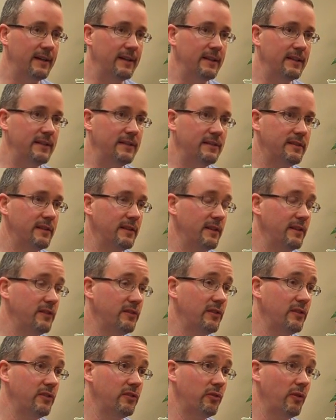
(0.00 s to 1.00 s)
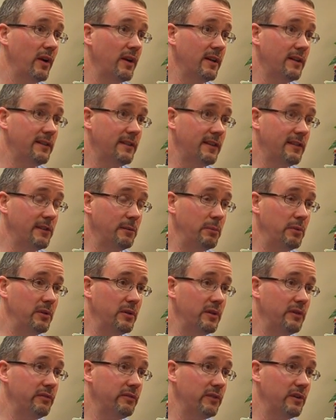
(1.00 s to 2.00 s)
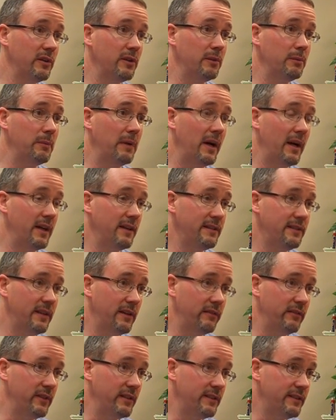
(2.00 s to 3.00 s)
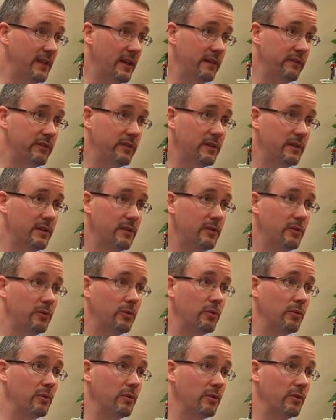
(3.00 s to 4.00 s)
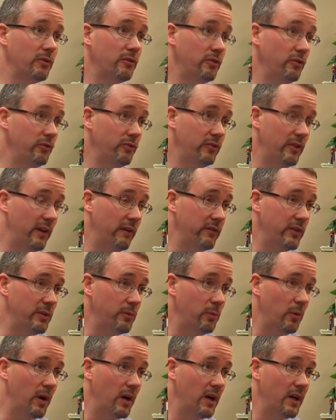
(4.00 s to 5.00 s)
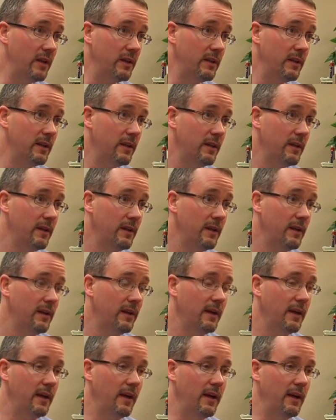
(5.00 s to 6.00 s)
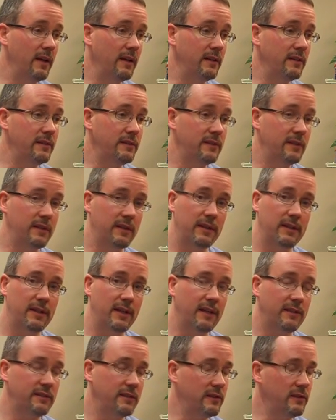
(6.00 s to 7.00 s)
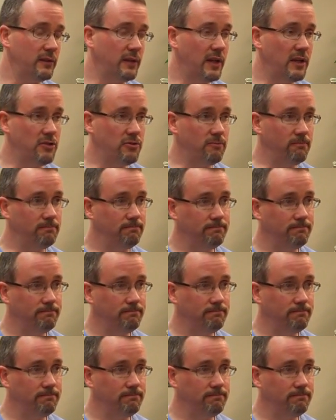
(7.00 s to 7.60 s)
It's great accessibility from I-77 or 271, and it's an excellent location.